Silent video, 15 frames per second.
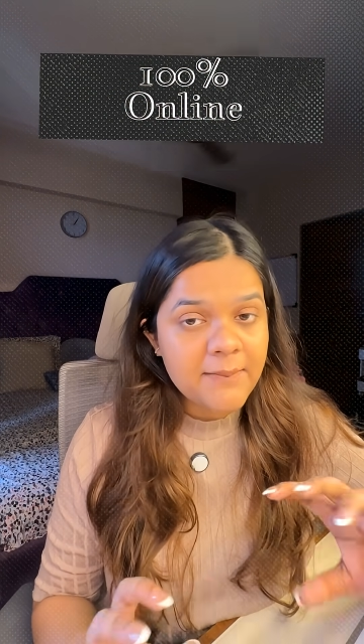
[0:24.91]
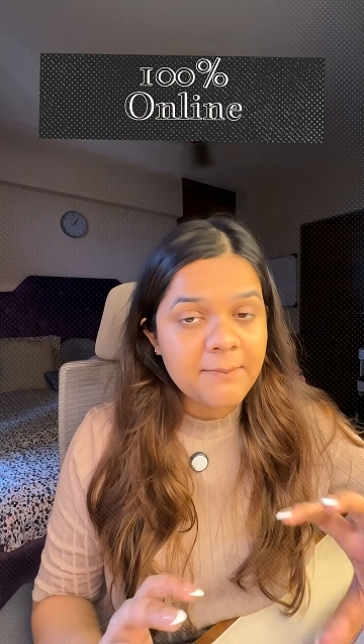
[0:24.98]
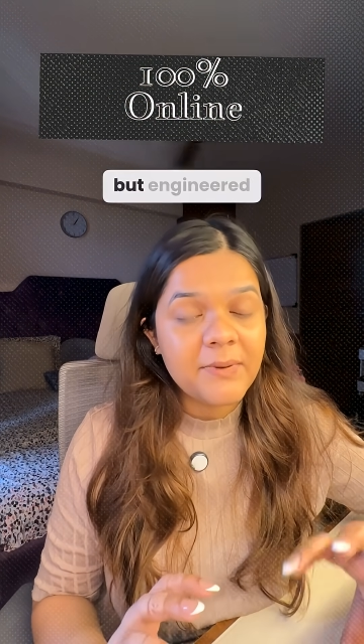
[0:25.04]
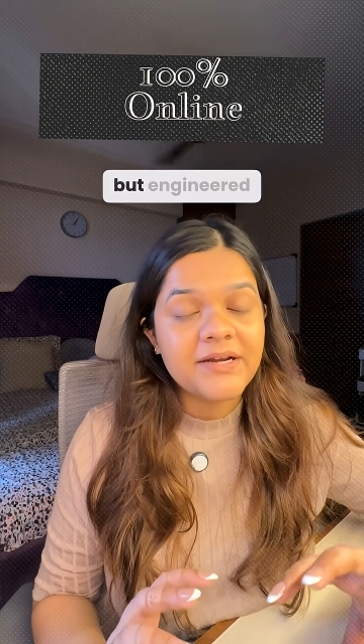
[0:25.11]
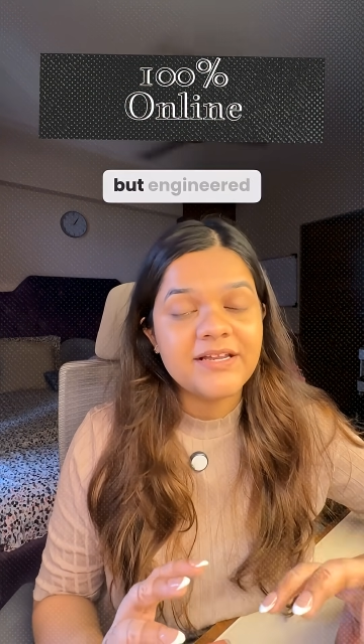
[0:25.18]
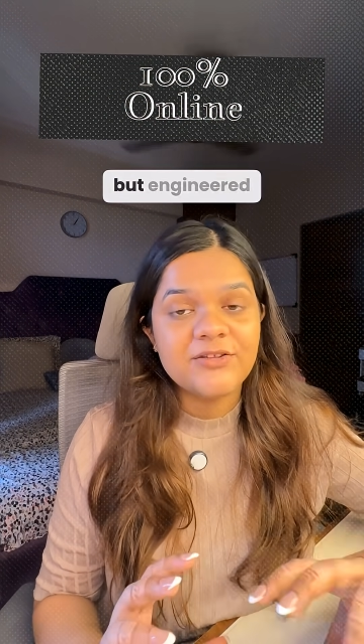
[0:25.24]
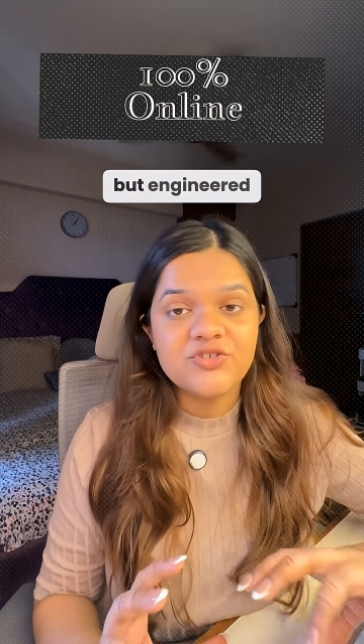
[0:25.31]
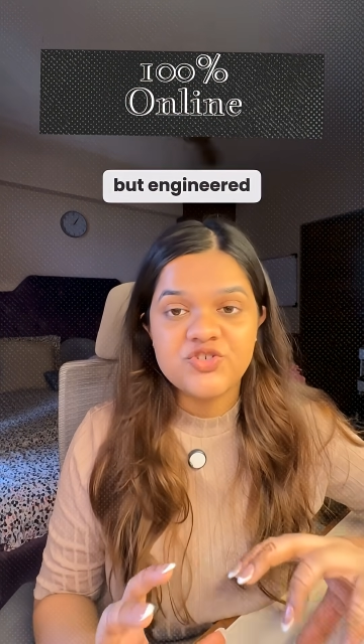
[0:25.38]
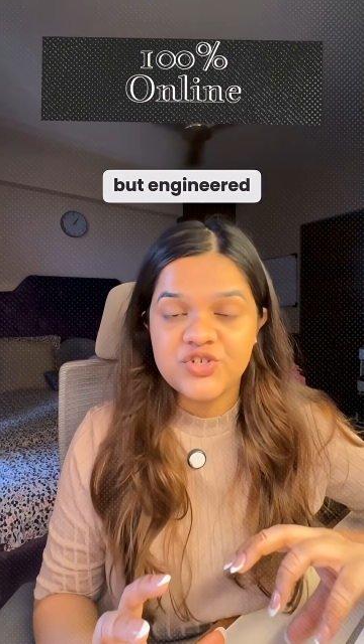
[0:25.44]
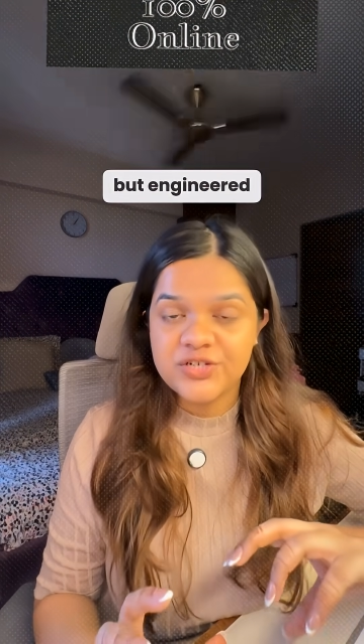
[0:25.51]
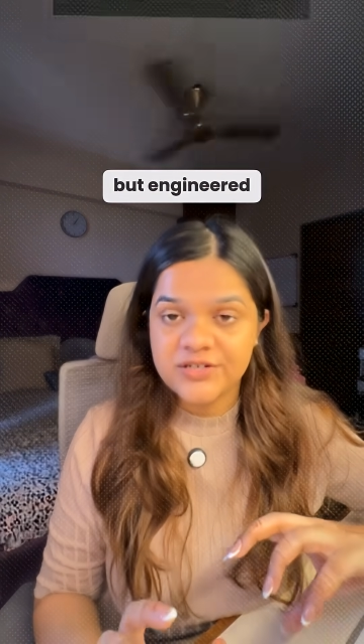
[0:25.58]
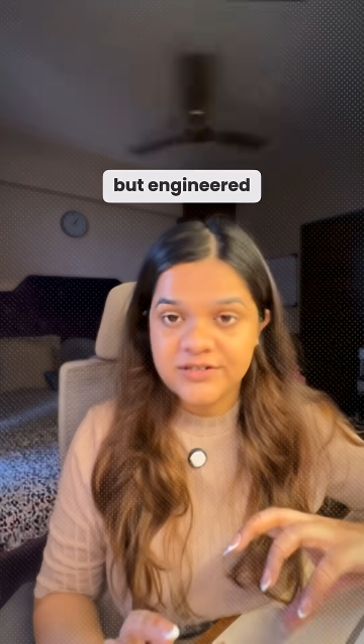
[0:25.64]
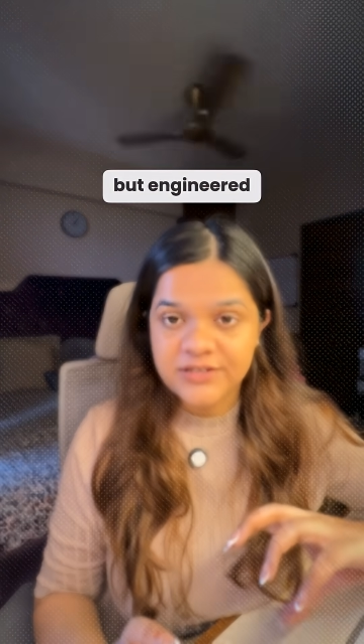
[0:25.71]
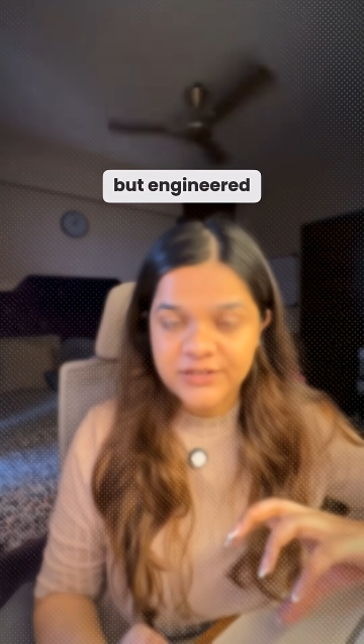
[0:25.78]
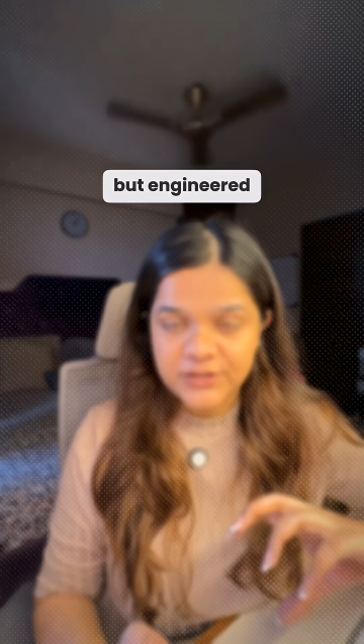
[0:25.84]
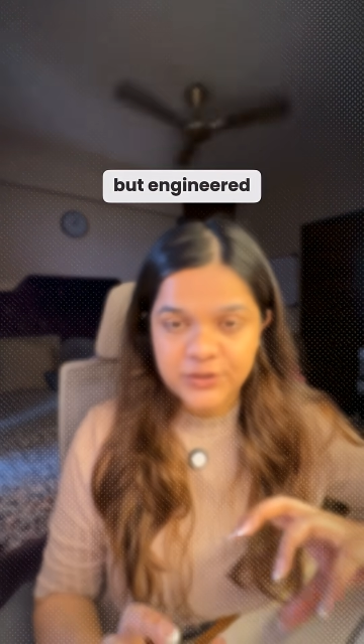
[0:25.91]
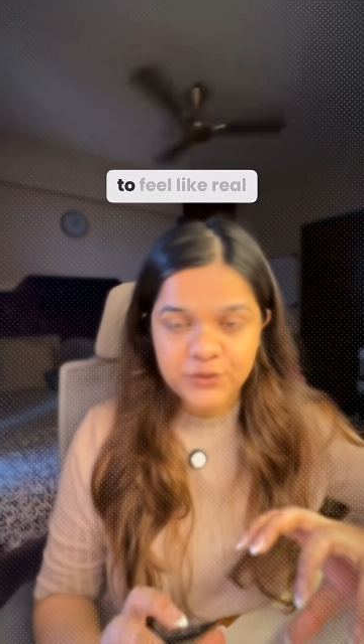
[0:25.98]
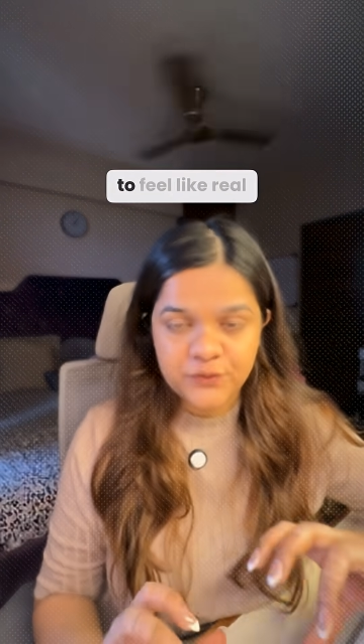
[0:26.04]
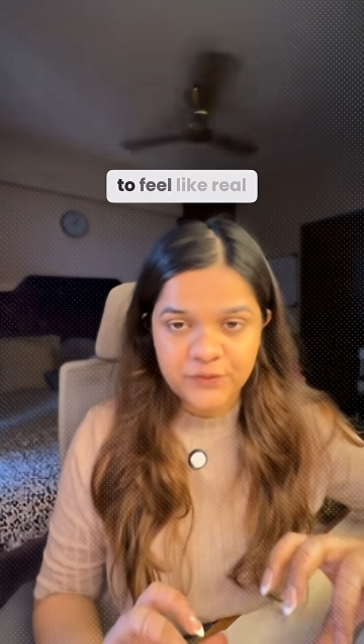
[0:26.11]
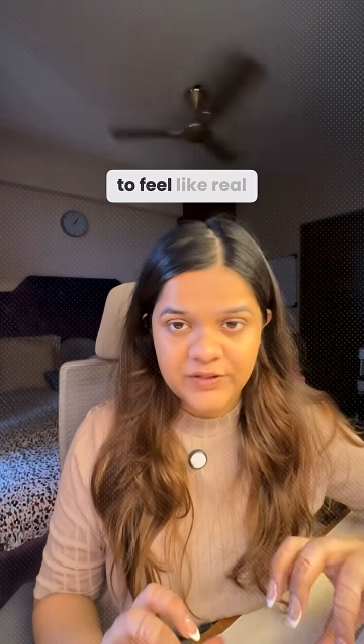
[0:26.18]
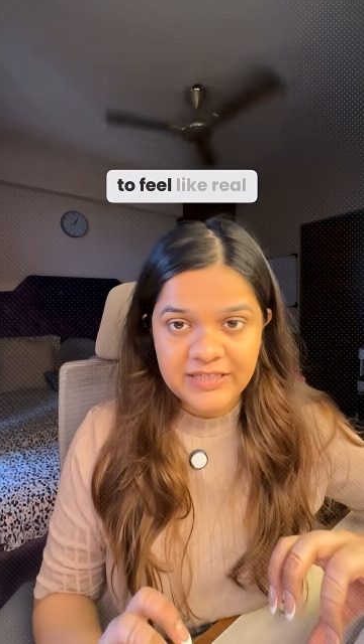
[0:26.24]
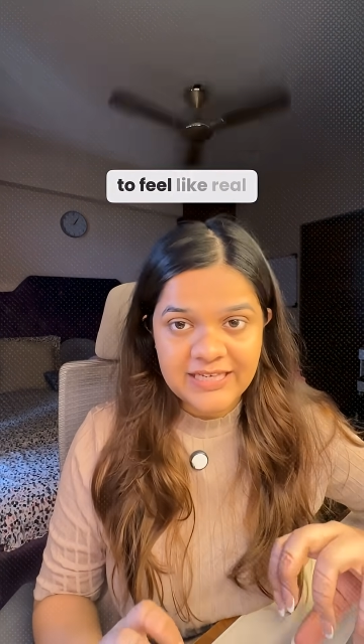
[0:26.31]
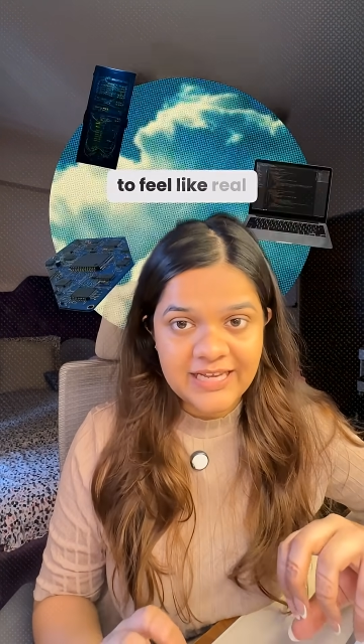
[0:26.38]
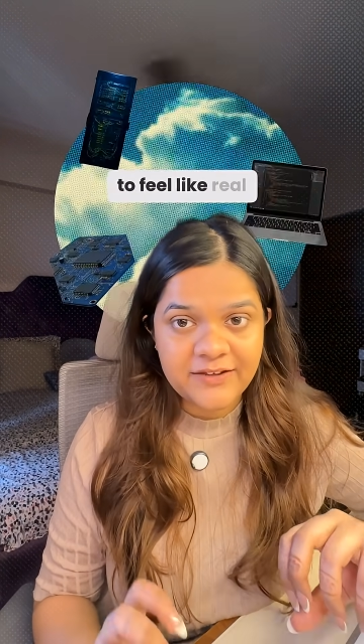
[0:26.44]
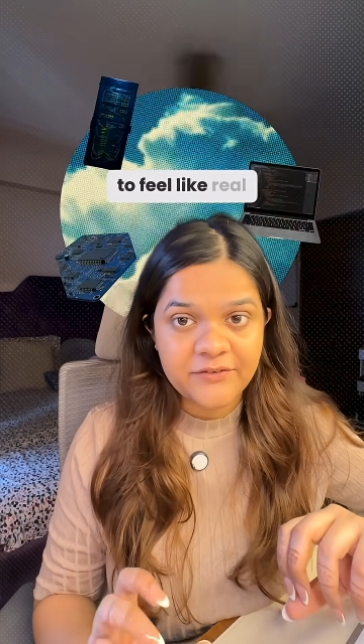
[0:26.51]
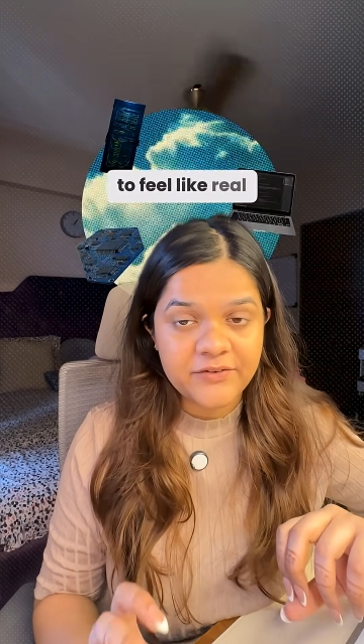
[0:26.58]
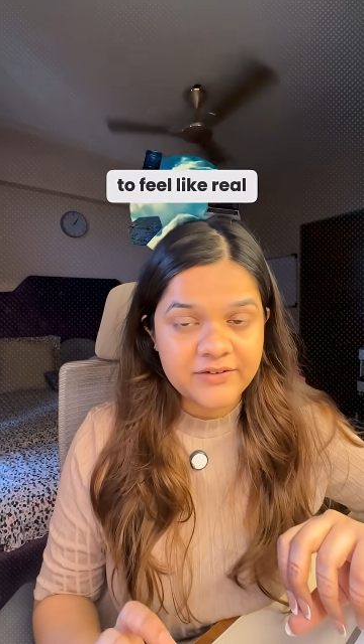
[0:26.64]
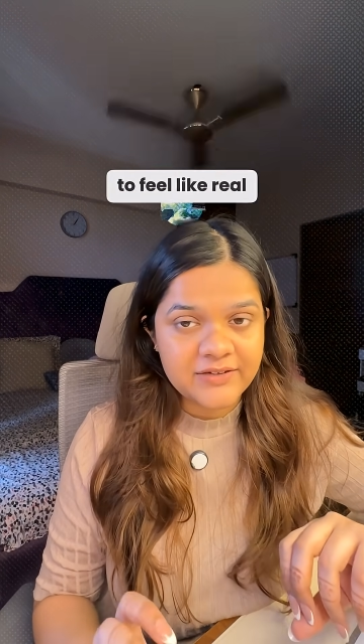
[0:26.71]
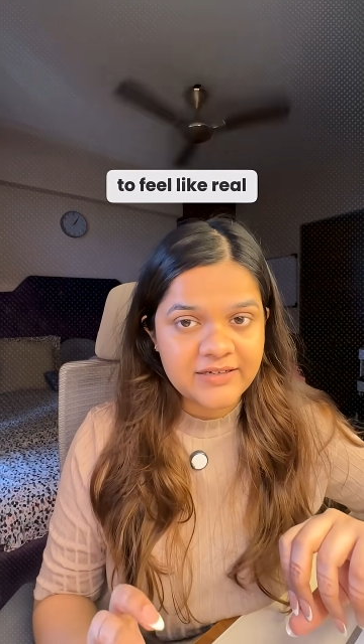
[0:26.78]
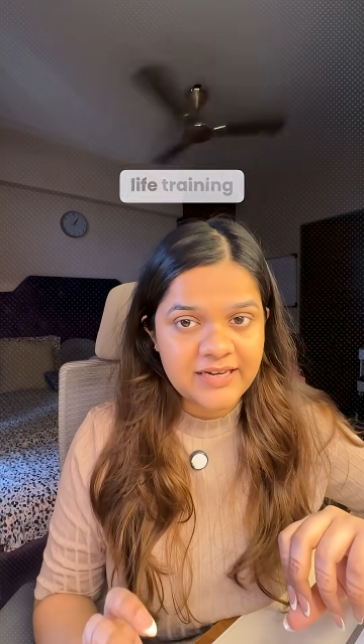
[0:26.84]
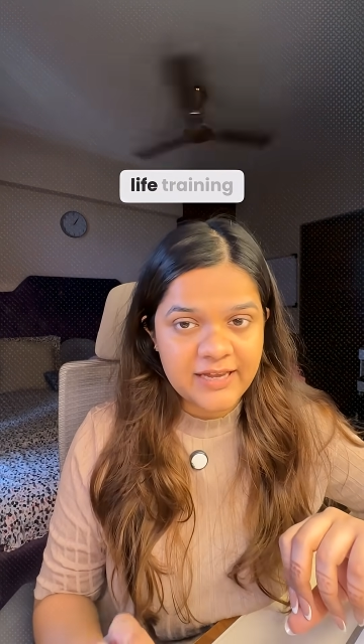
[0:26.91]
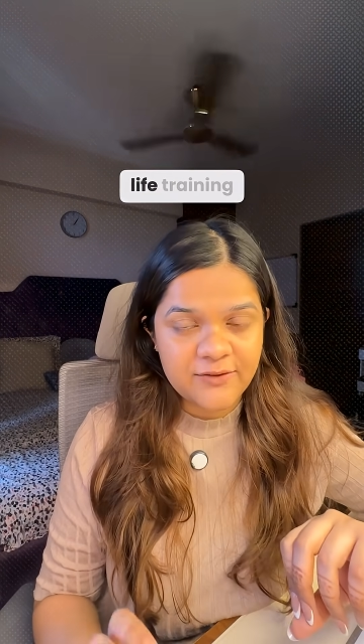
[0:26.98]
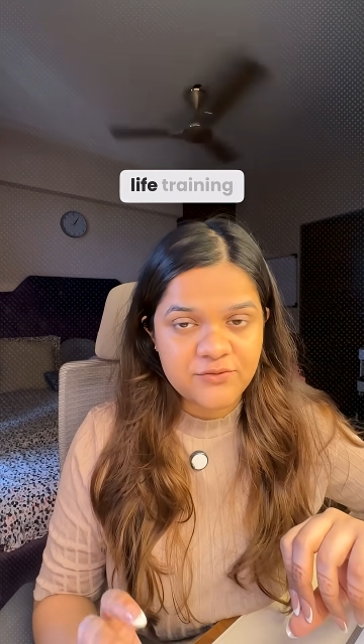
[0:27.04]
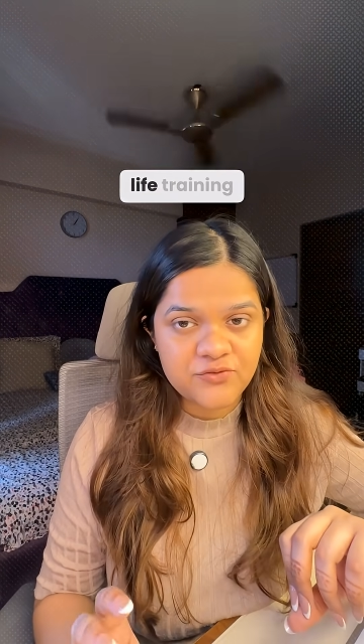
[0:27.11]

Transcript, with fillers: but engineered to feel like real life